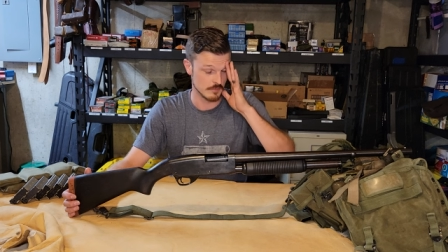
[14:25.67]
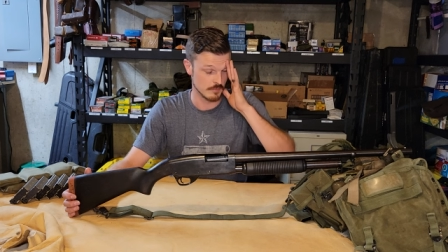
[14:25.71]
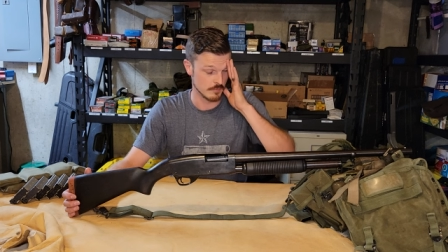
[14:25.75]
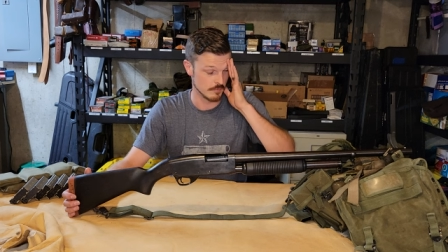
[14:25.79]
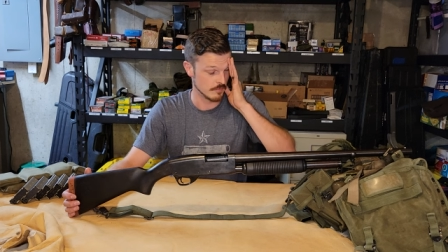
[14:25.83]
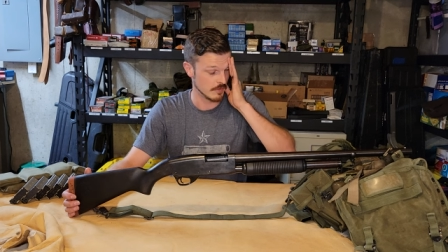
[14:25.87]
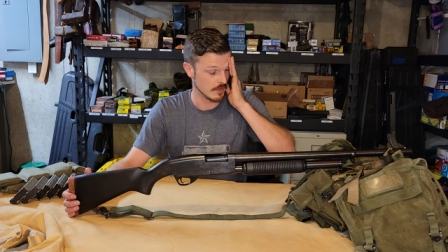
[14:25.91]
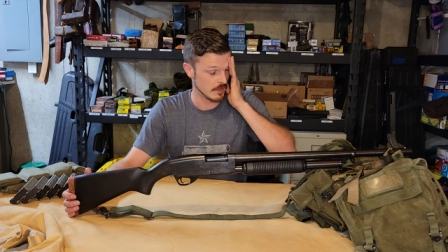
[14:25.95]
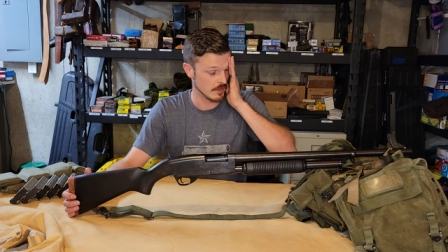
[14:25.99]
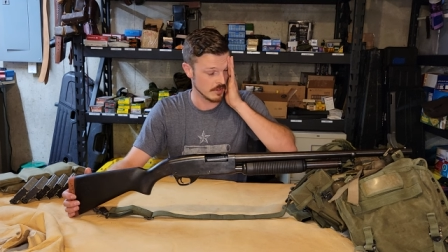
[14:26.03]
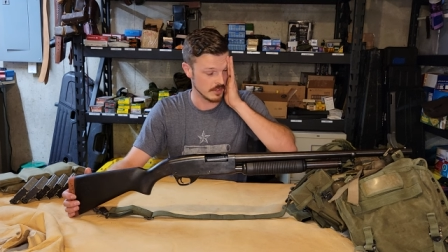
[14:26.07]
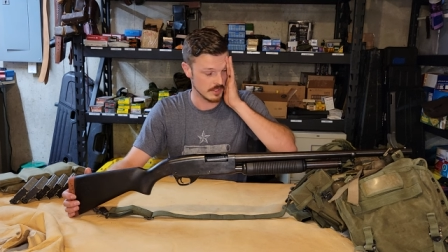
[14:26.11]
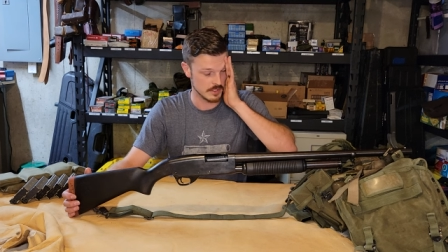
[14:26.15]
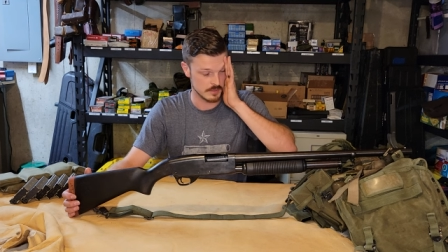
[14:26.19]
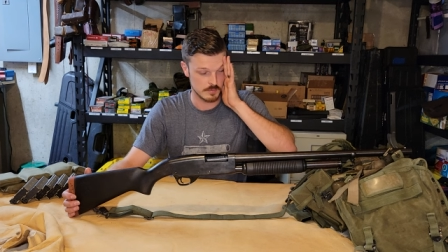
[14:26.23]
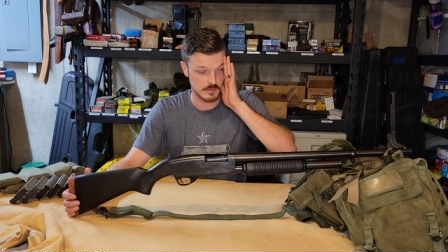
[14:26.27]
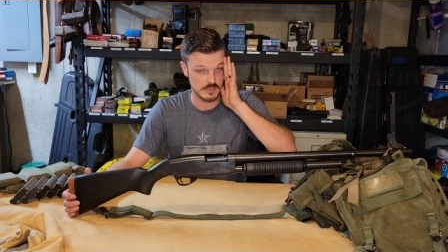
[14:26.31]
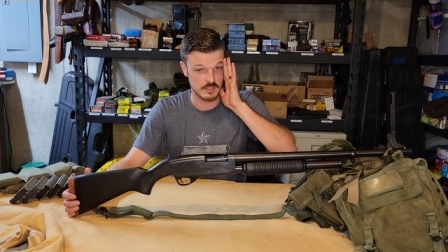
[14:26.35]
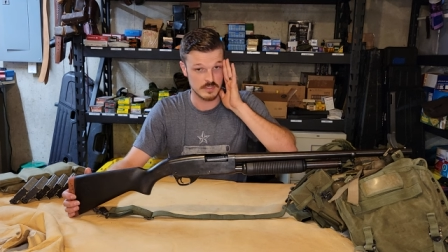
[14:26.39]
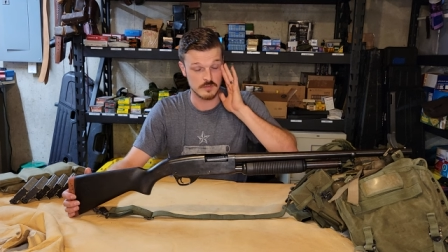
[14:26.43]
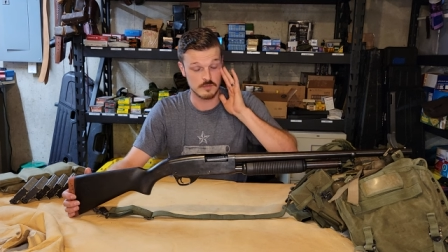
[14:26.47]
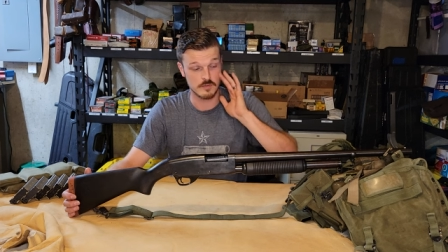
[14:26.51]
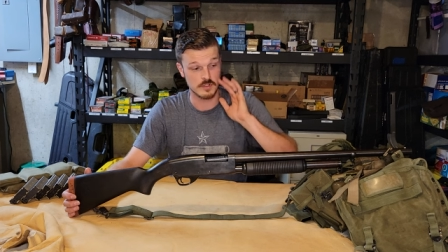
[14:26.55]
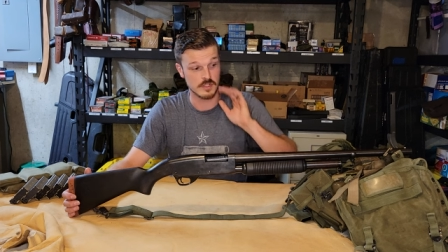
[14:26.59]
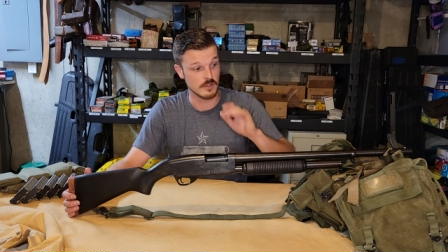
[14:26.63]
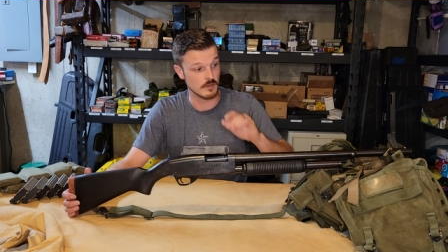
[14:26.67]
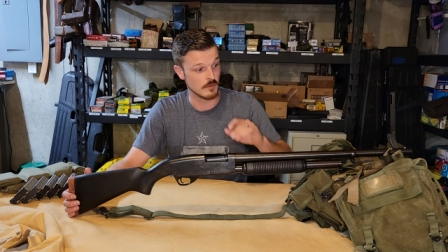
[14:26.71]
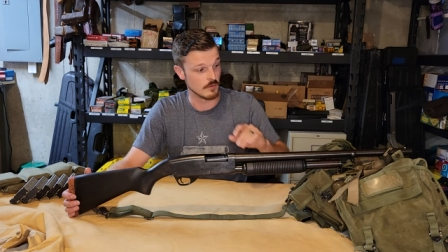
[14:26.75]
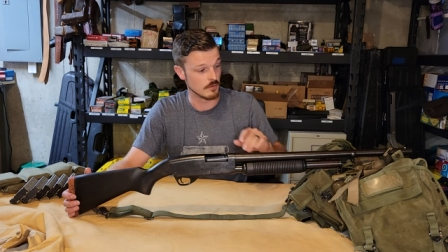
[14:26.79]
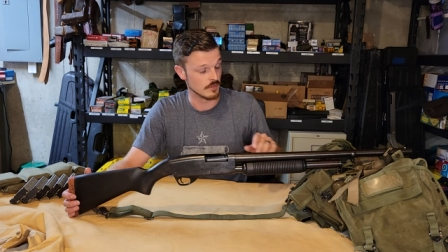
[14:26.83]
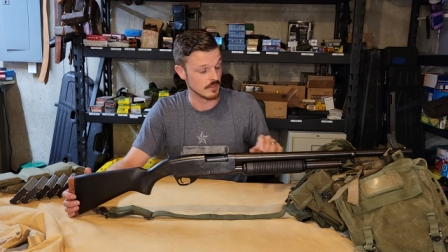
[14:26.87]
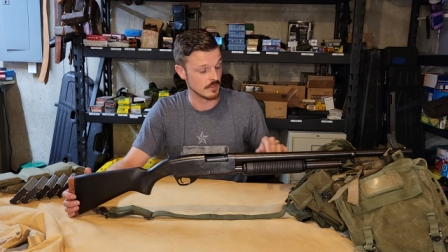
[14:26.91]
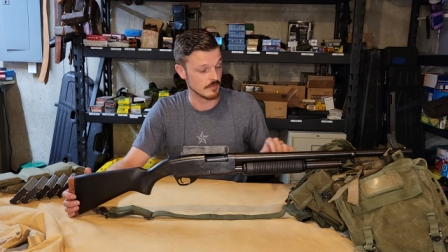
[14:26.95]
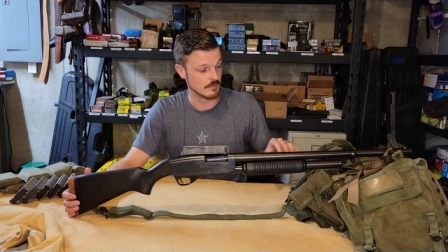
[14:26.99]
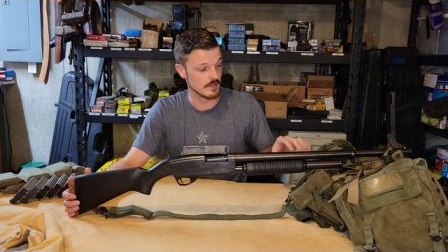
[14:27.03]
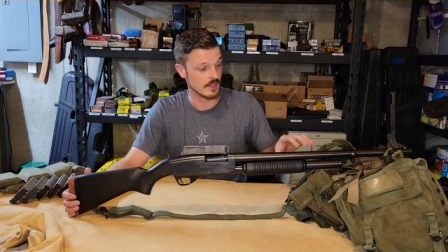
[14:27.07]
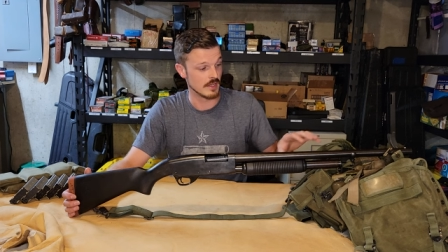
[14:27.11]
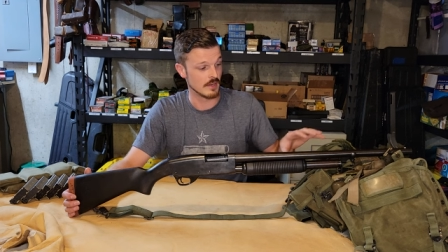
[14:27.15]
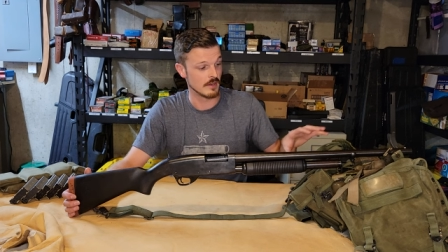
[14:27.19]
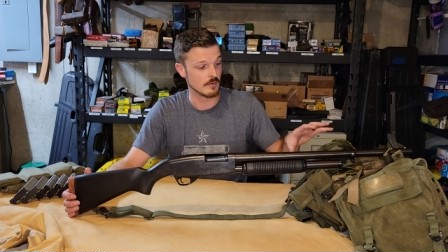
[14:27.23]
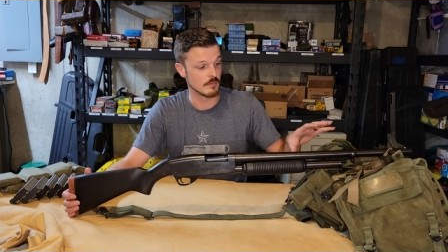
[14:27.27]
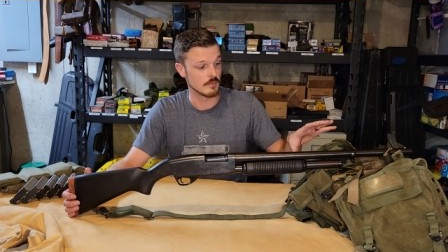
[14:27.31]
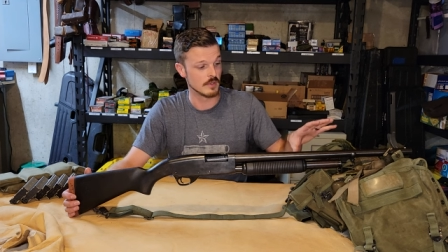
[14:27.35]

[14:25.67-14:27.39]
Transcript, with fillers: very expensive to get a hold of now,